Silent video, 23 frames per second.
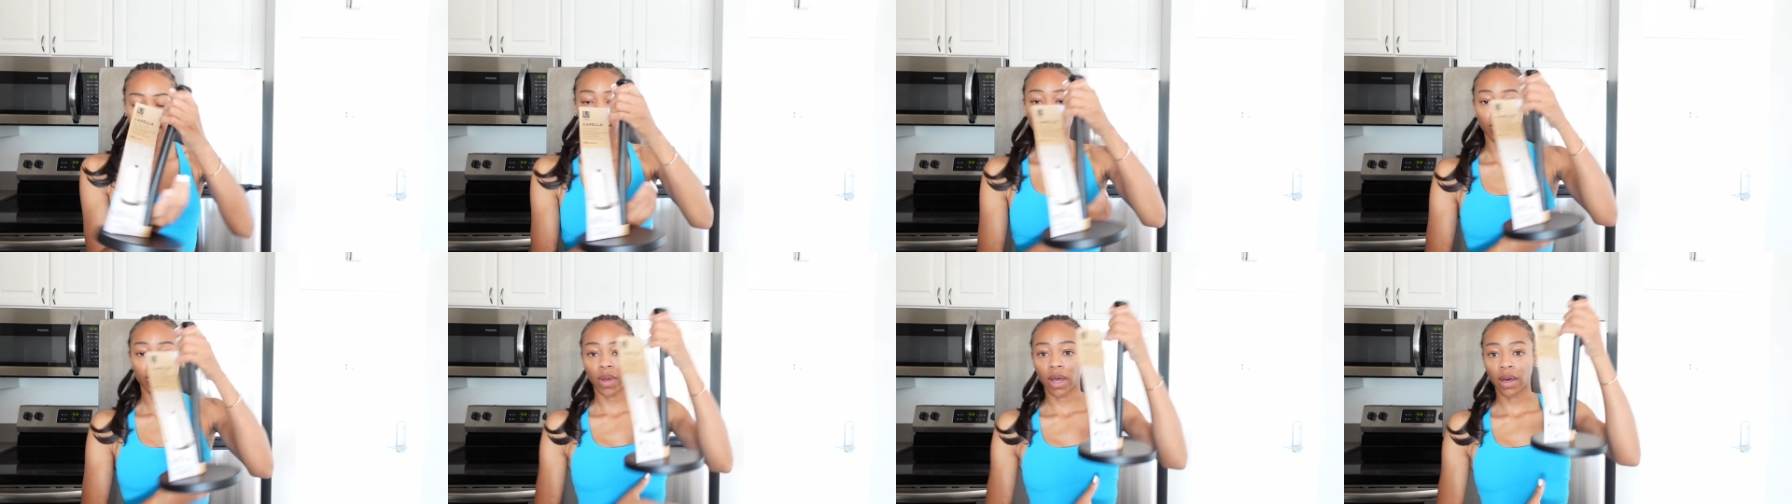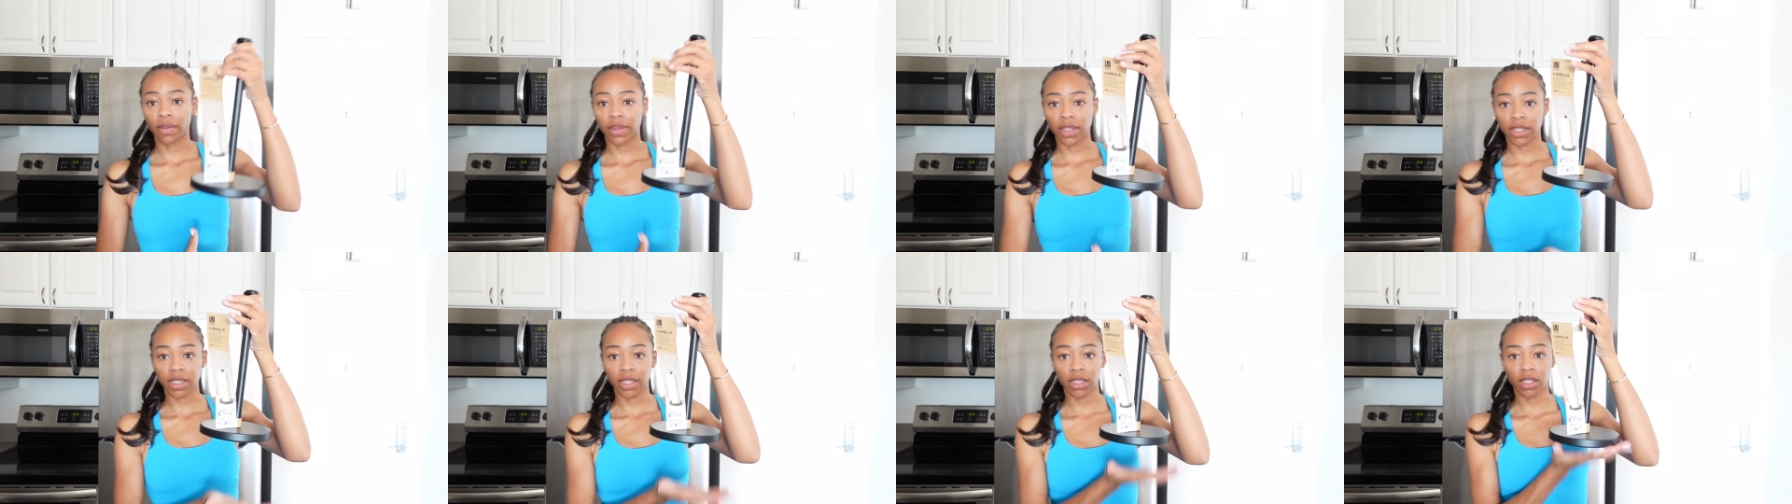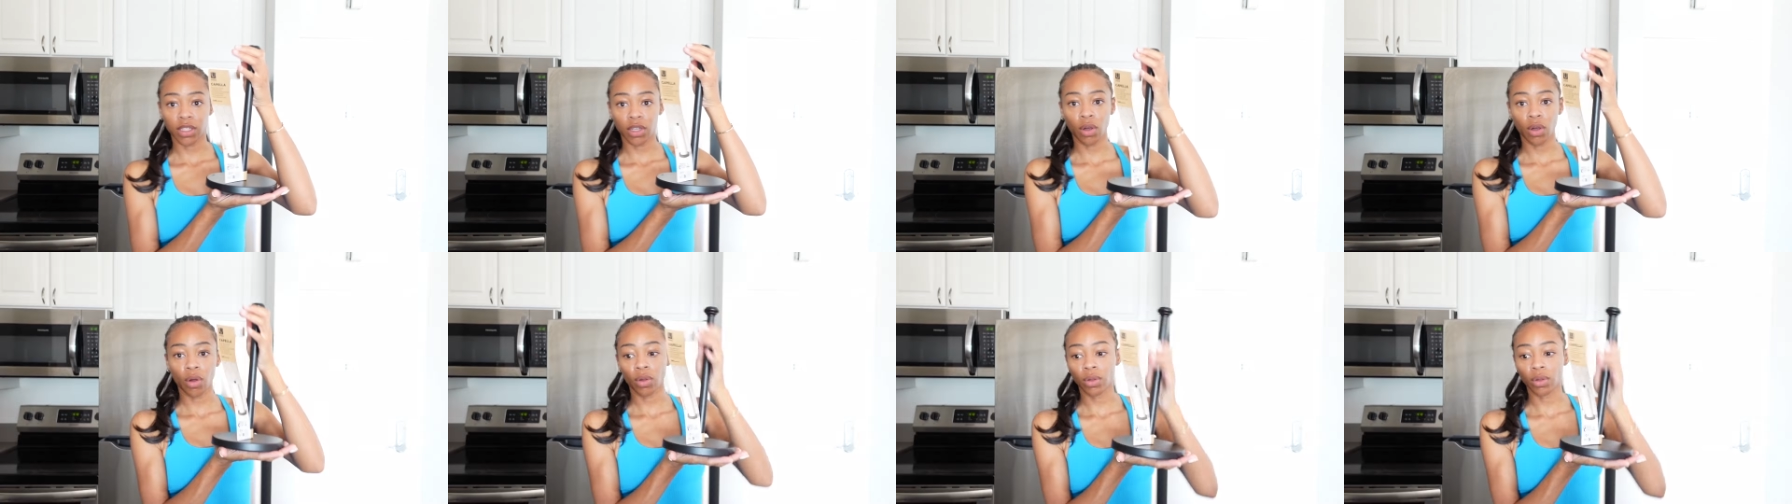as well. This is
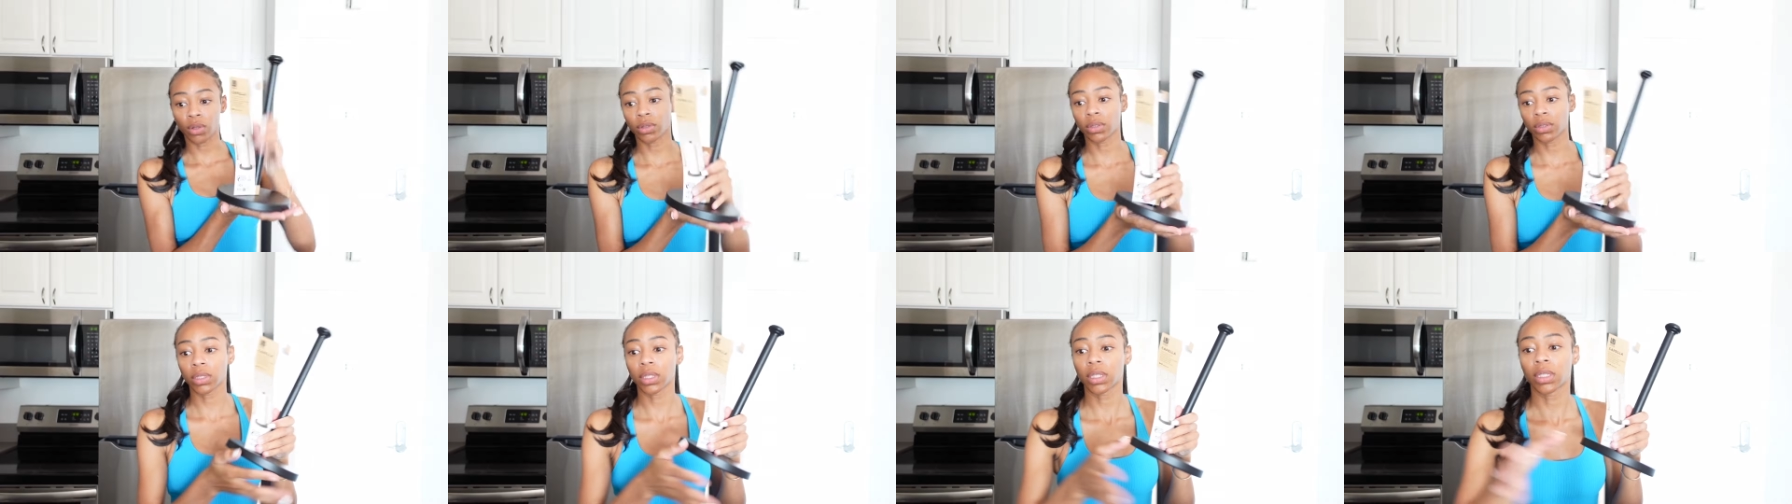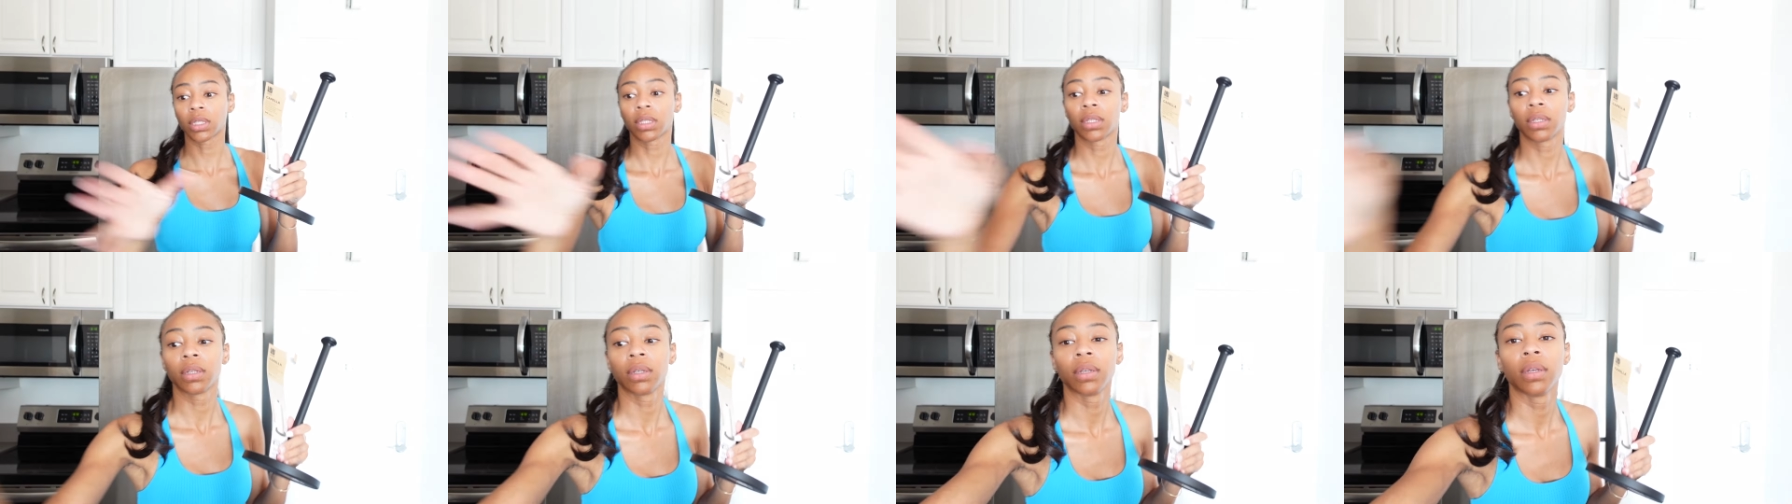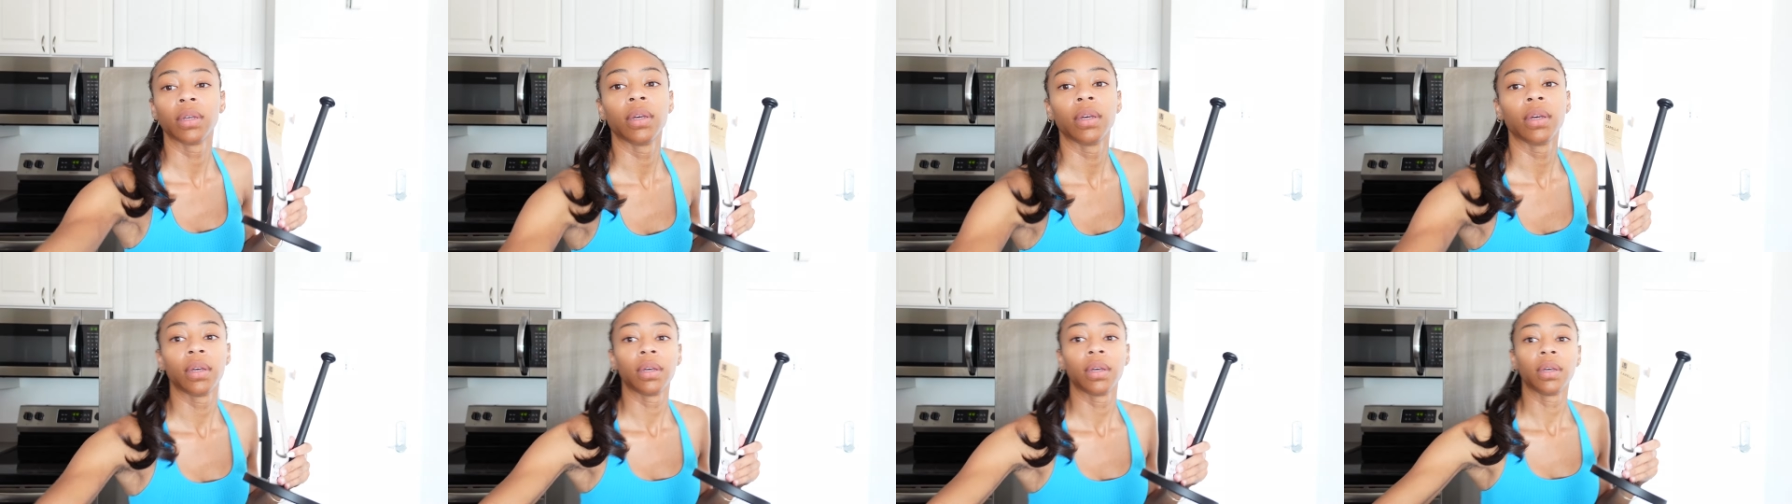to hold
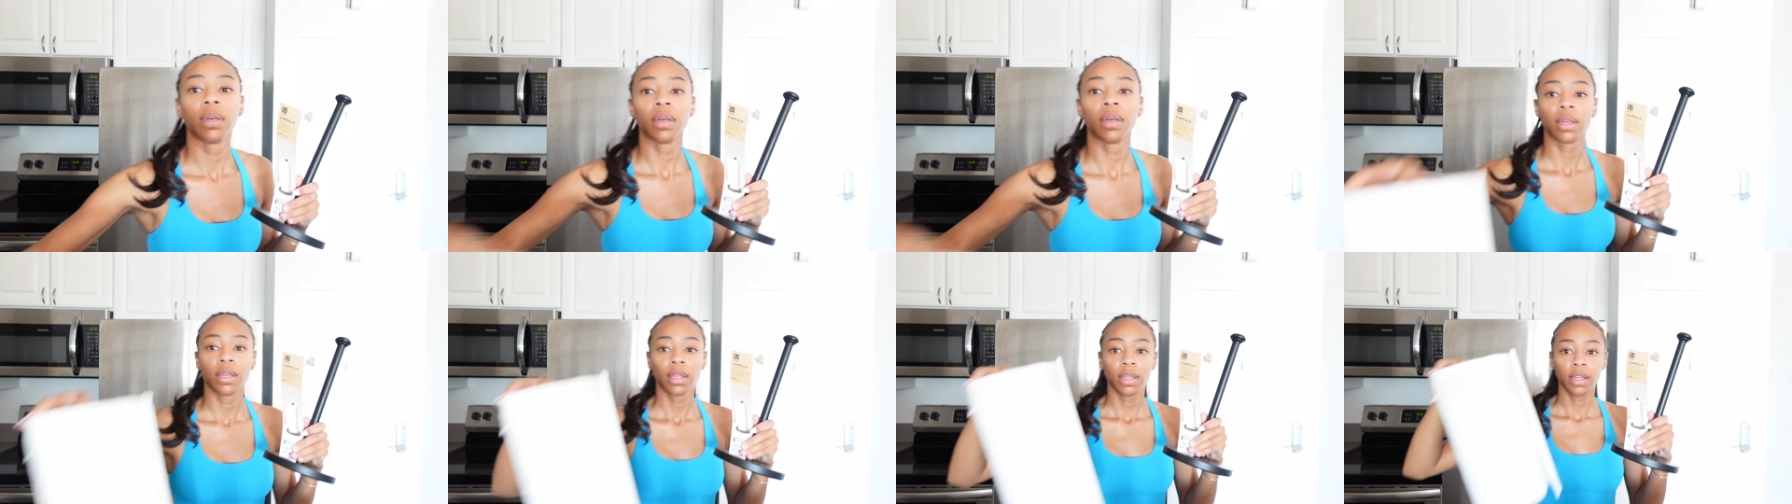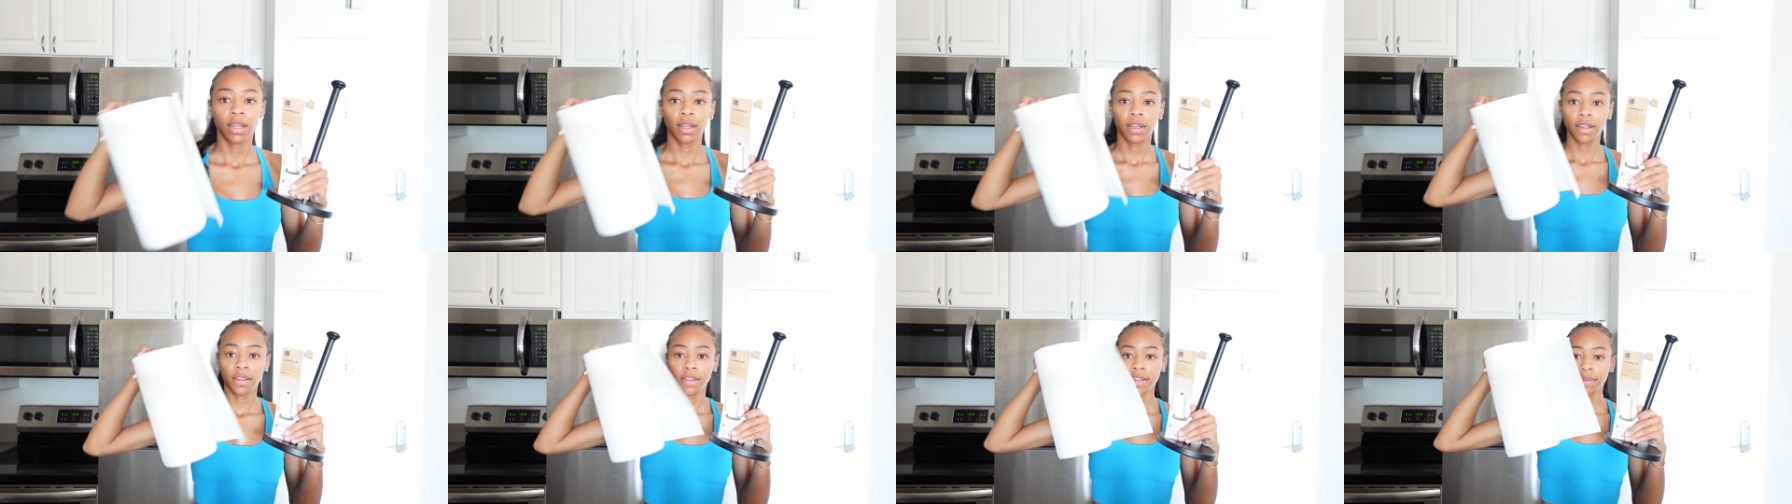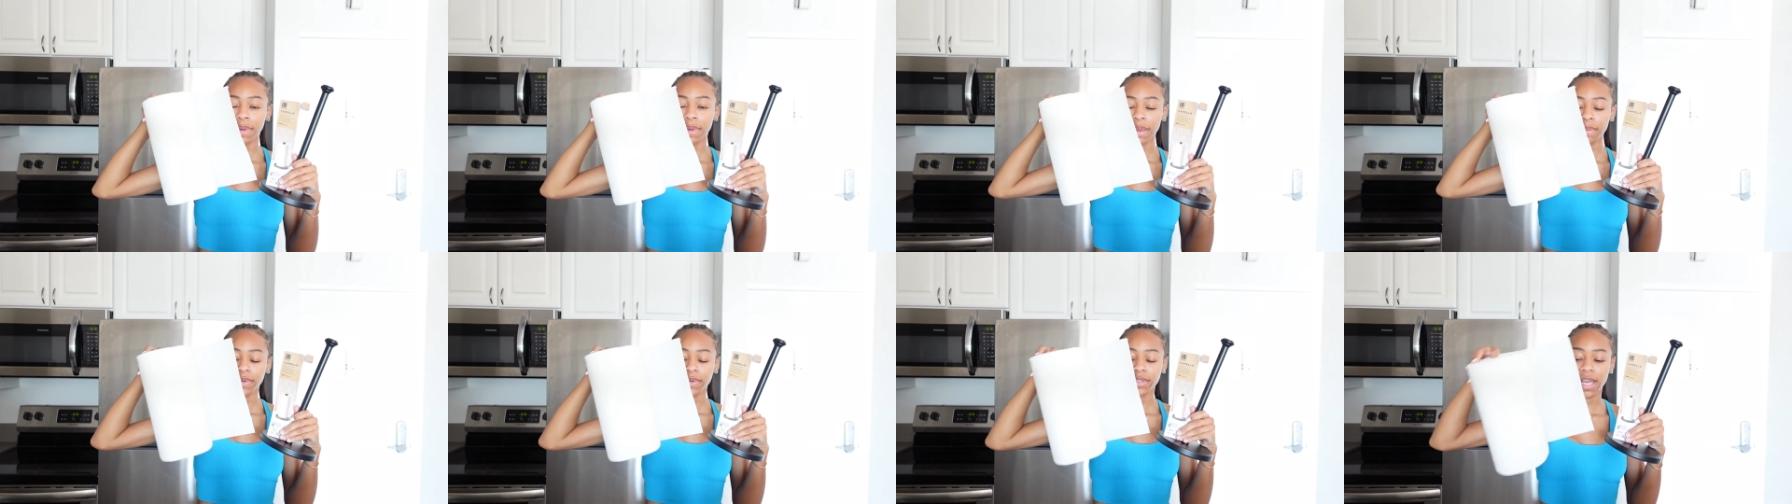the
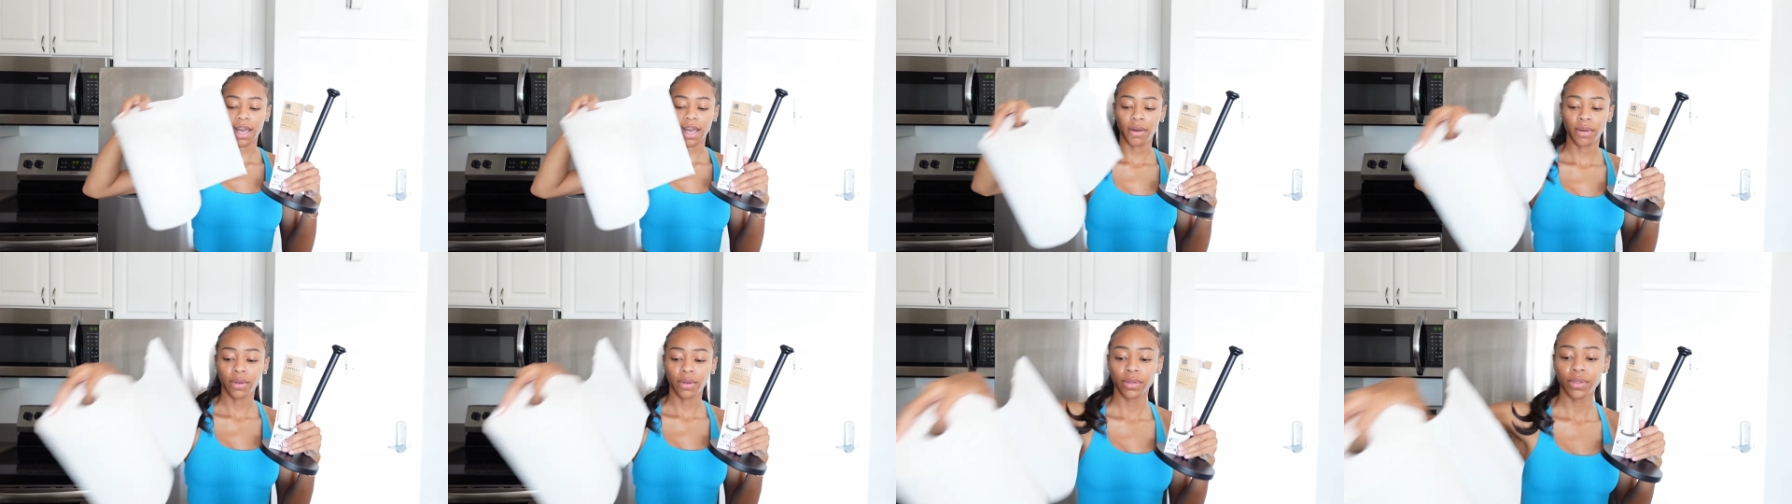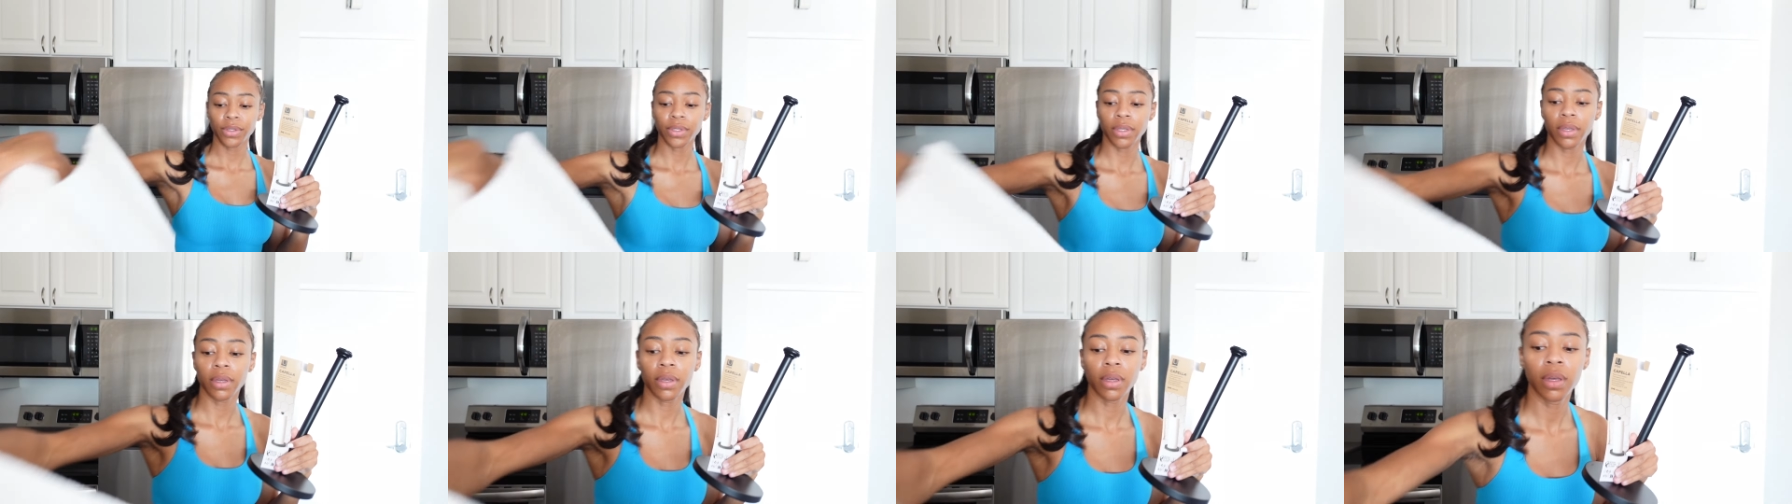paper towels.